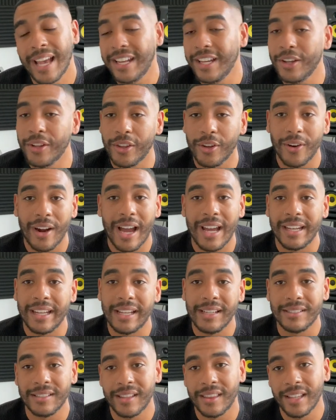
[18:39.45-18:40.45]
Any other
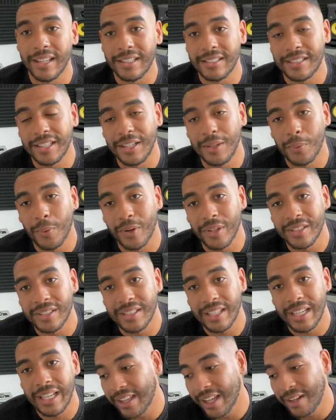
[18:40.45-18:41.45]
ideas or things that you want to
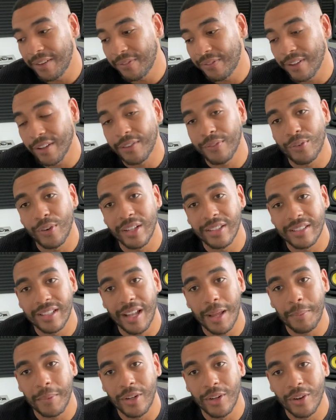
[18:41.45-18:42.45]
see, then feel free to
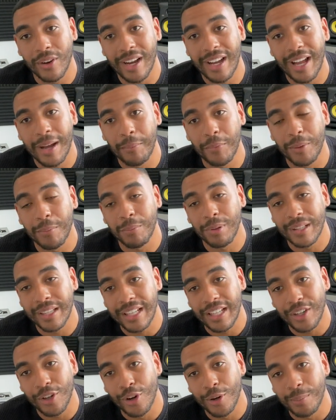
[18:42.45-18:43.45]
let me know. I am
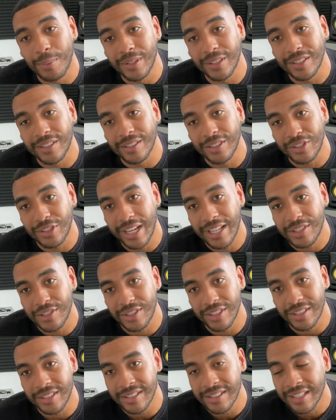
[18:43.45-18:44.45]
completely open to
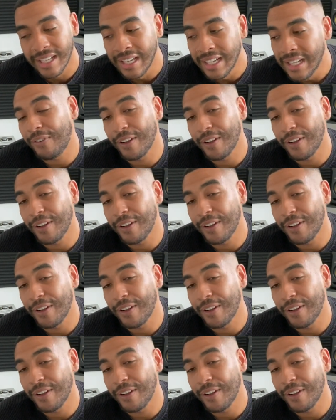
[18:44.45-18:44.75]
suggestions.